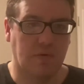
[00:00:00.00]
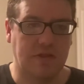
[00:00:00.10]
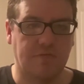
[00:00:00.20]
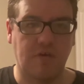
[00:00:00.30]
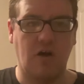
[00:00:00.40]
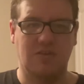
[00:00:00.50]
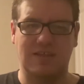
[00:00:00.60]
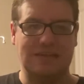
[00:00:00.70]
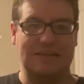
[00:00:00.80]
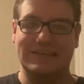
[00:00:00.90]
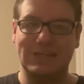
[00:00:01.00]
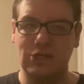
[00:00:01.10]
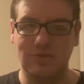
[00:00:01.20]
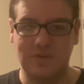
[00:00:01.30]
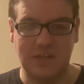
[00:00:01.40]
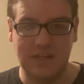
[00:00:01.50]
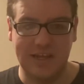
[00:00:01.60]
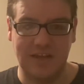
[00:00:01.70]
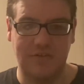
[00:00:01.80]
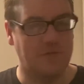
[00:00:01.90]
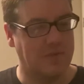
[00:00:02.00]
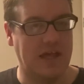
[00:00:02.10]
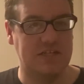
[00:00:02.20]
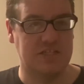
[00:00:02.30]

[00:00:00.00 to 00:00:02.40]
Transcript: they've called the Eqt Kits from last